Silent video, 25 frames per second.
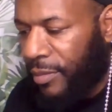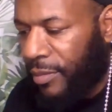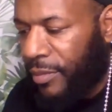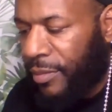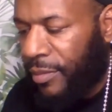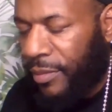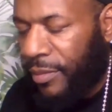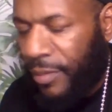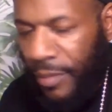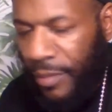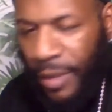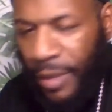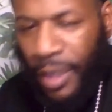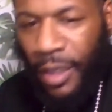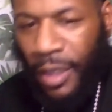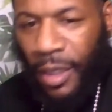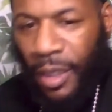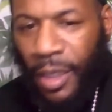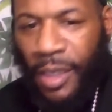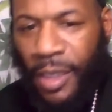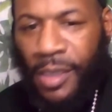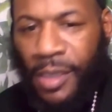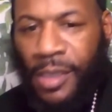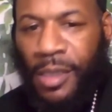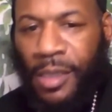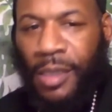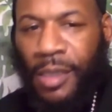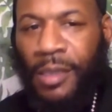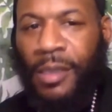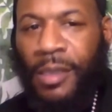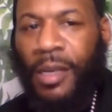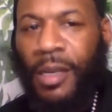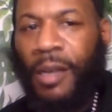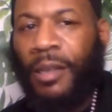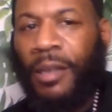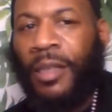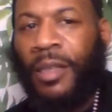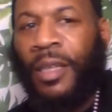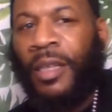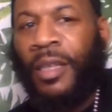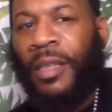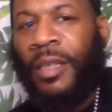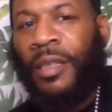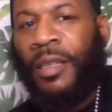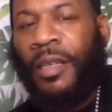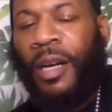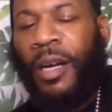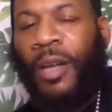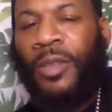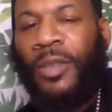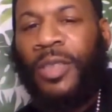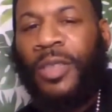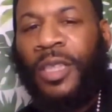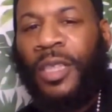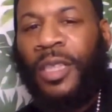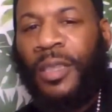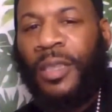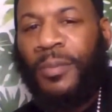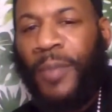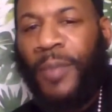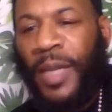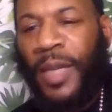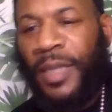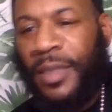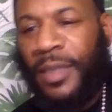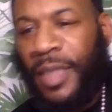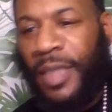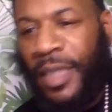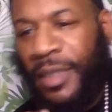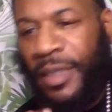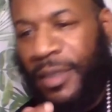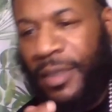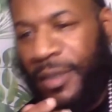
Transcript: Yeah, he listening. Call Doug back, Dana.